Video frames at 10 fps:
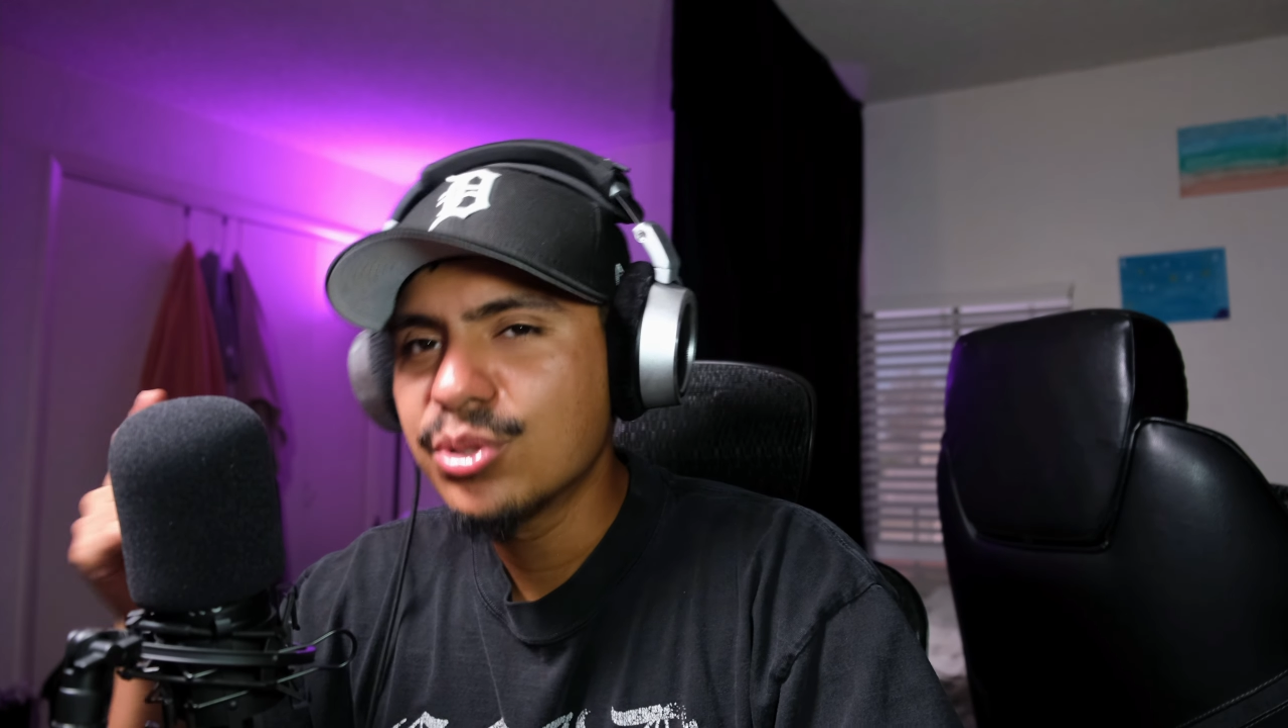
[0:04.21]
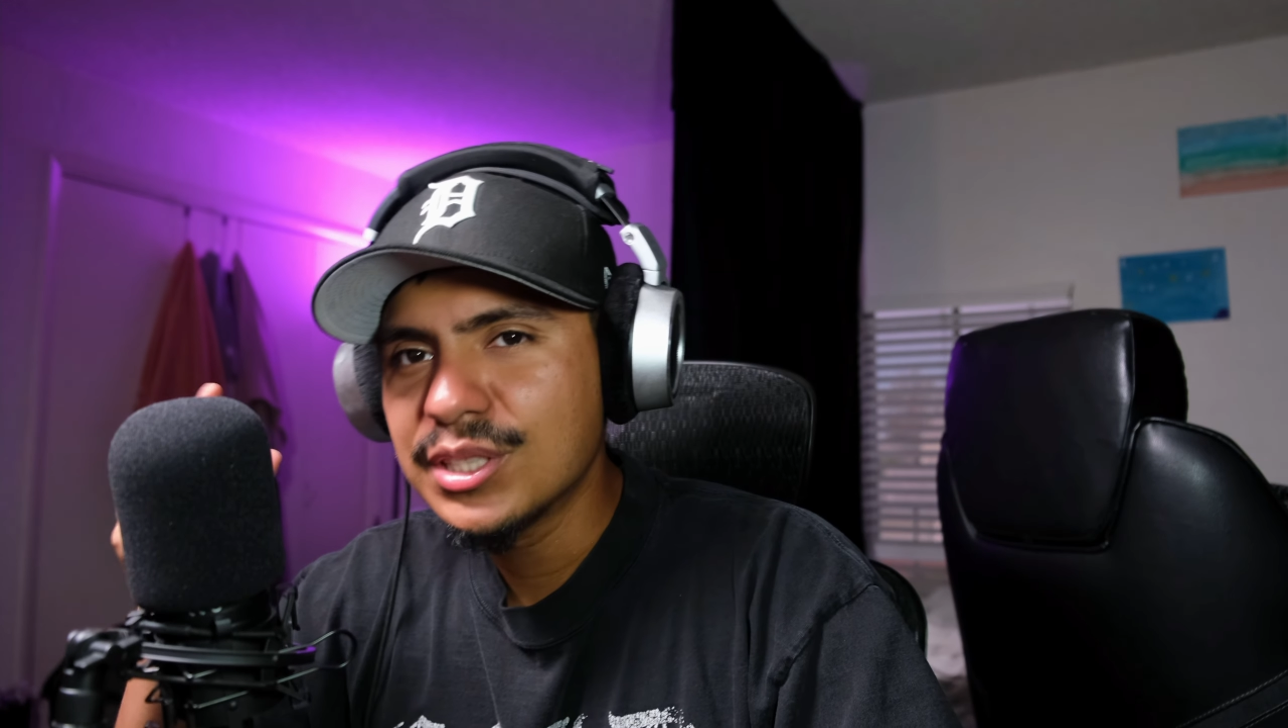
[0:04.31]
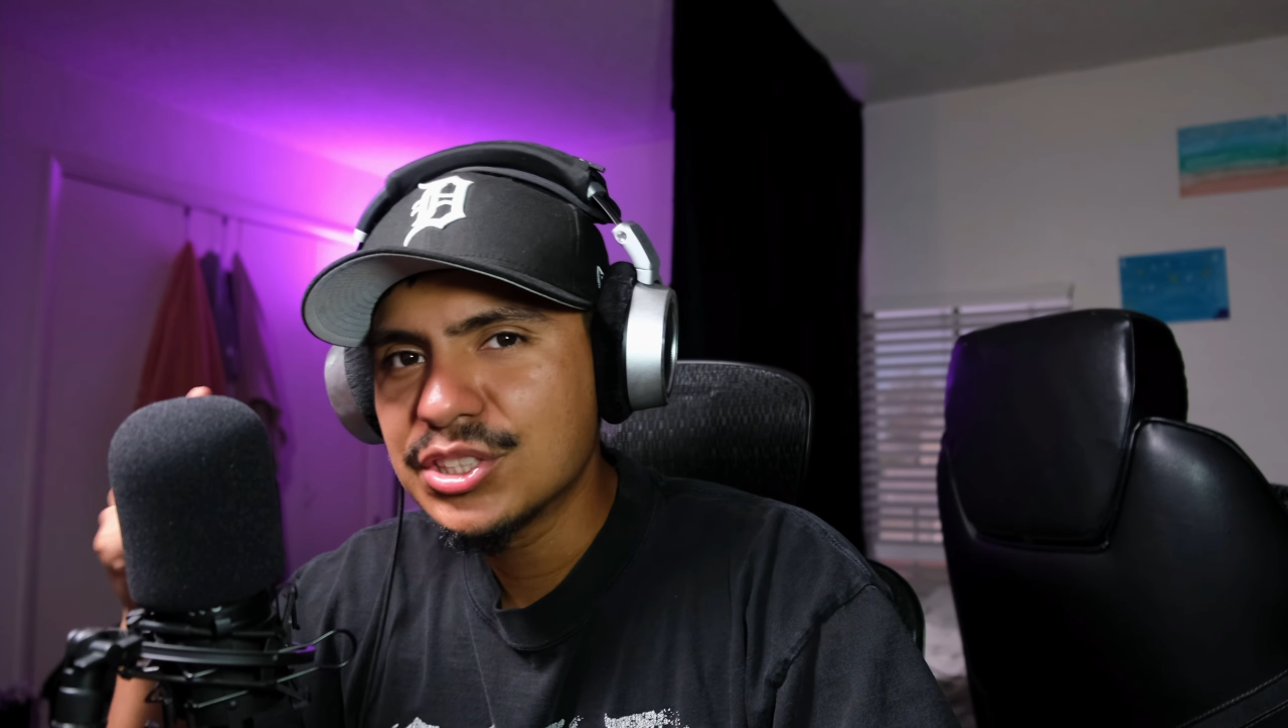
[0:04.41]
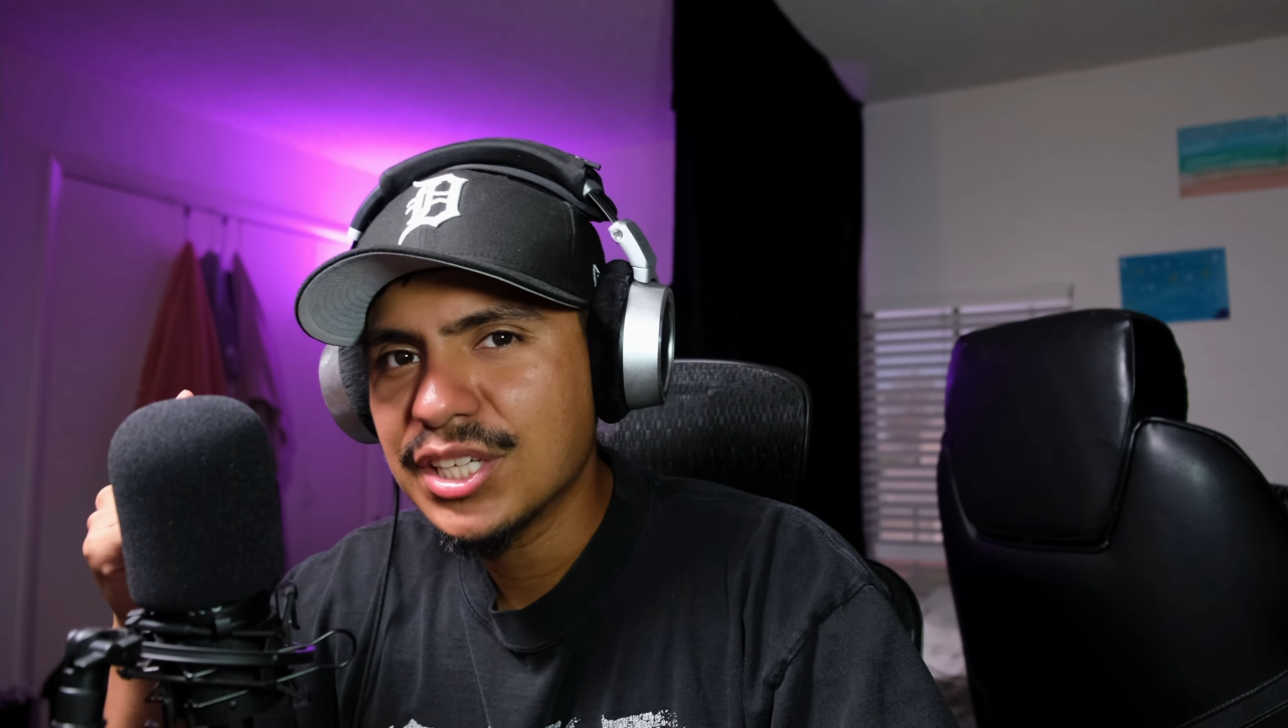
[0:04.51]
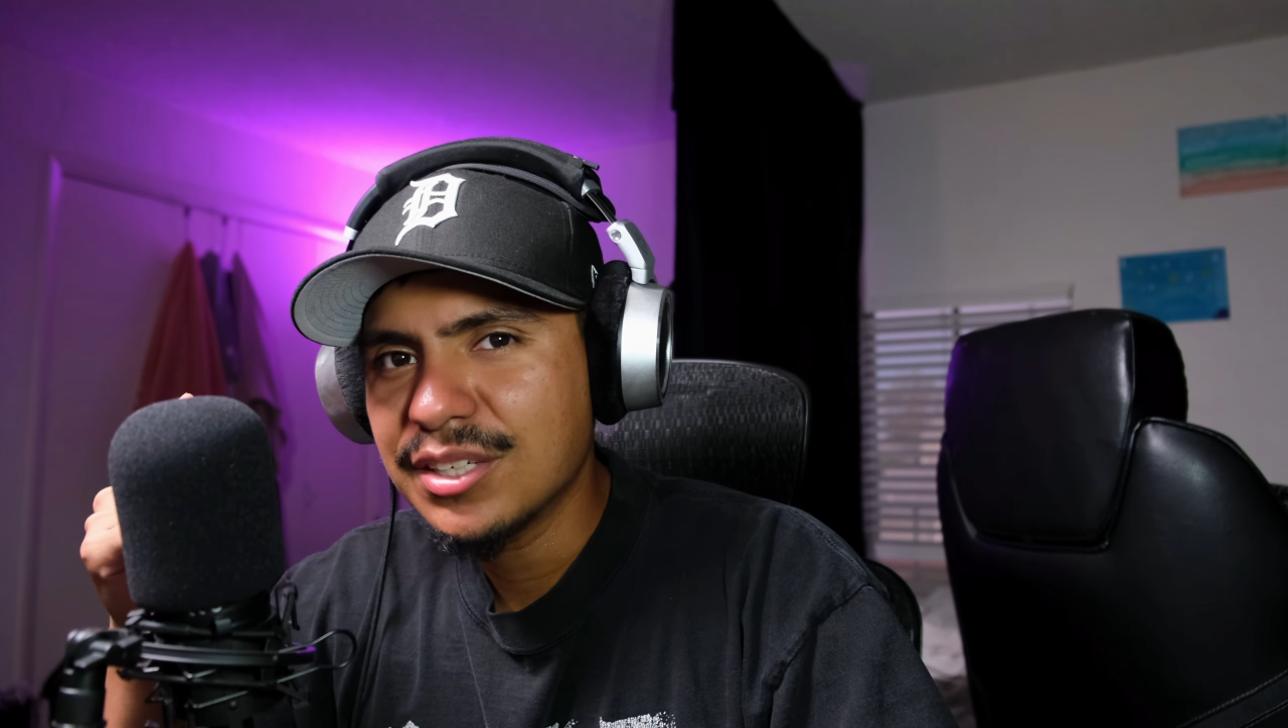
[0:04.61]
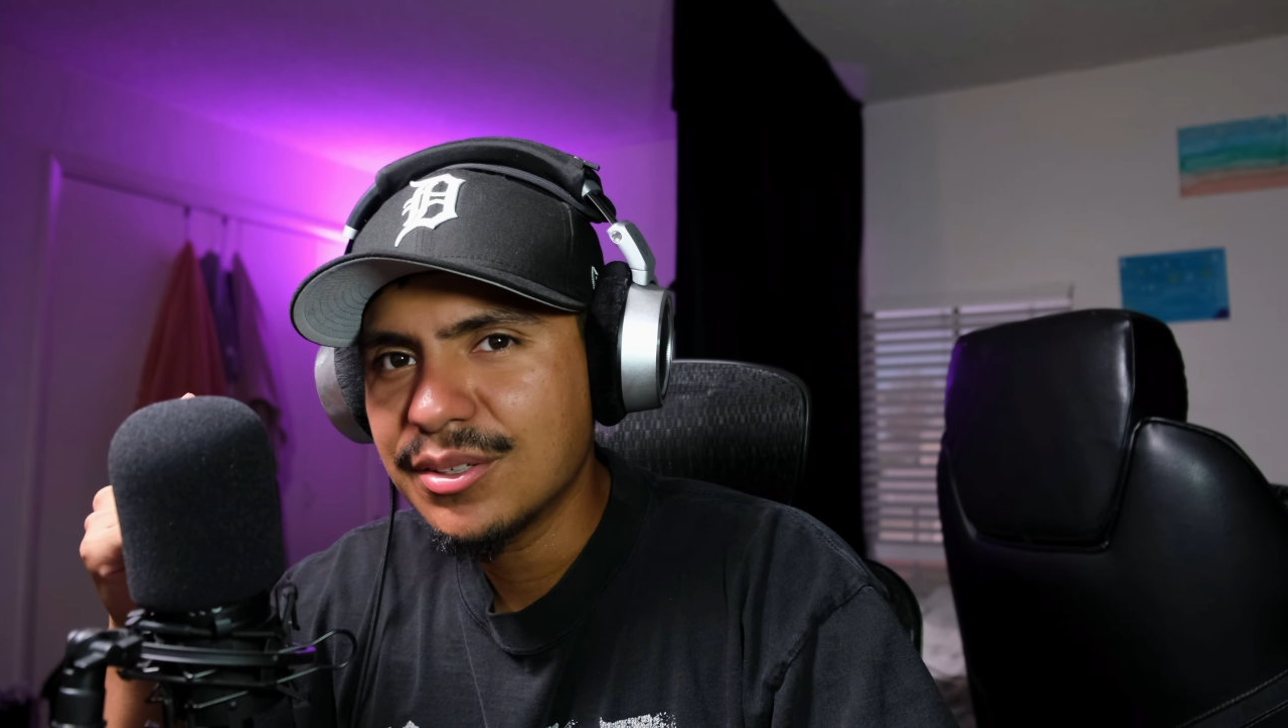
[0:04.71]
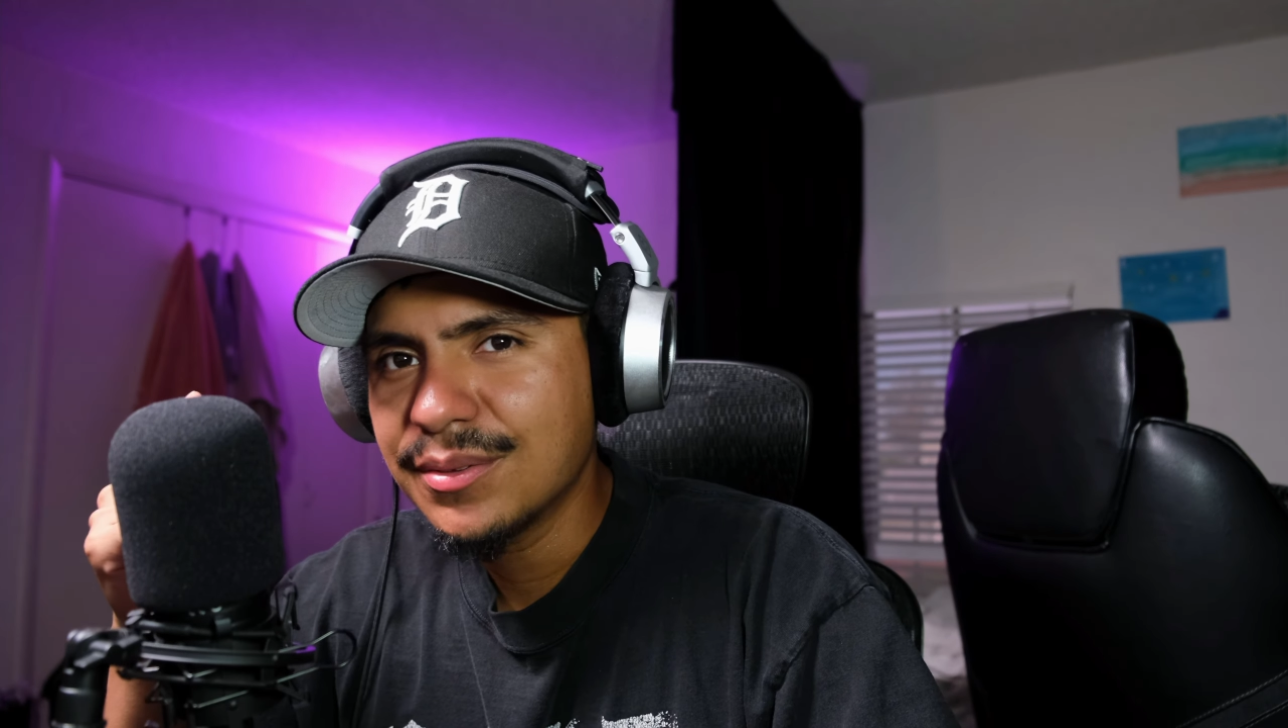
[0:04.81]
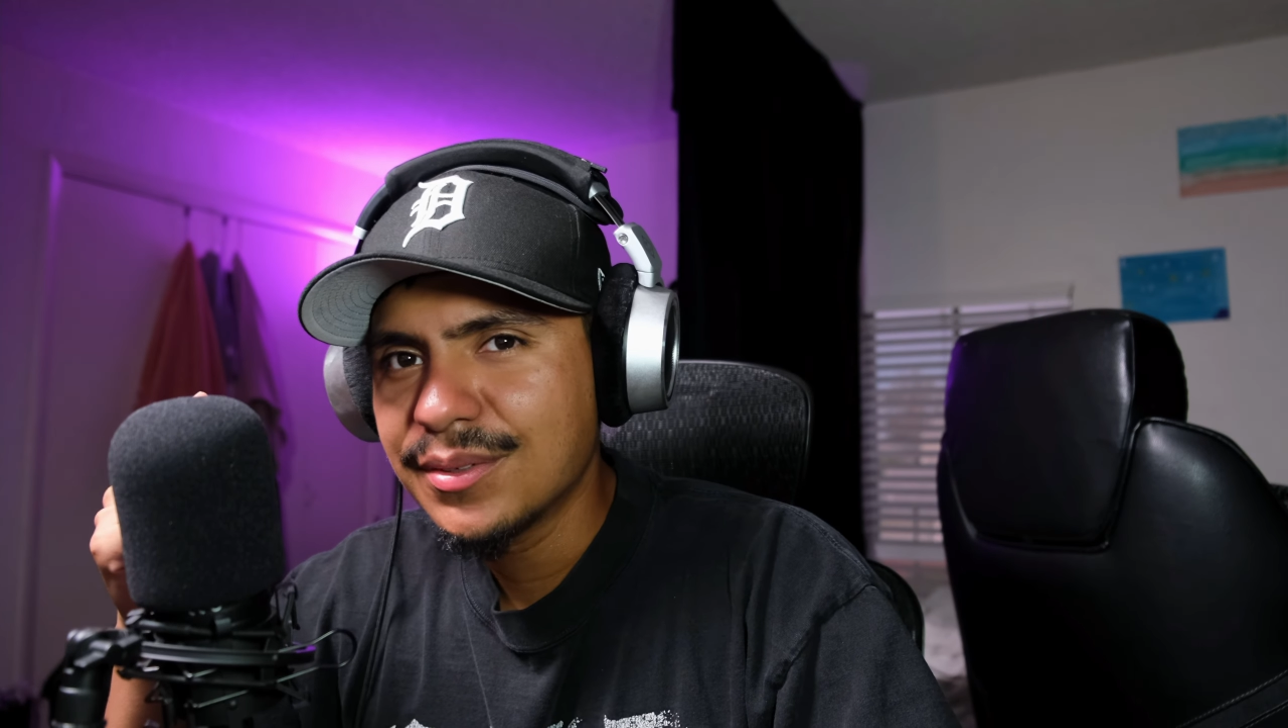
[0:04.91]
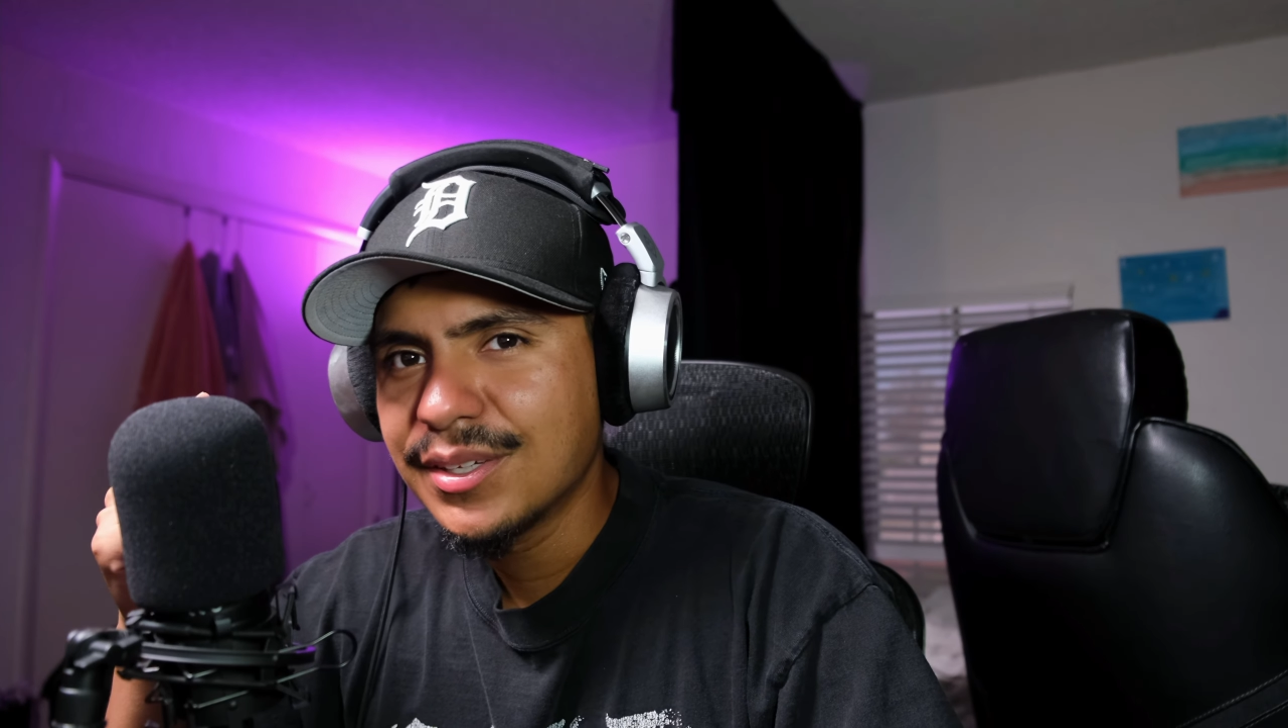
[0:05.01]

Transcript: this channel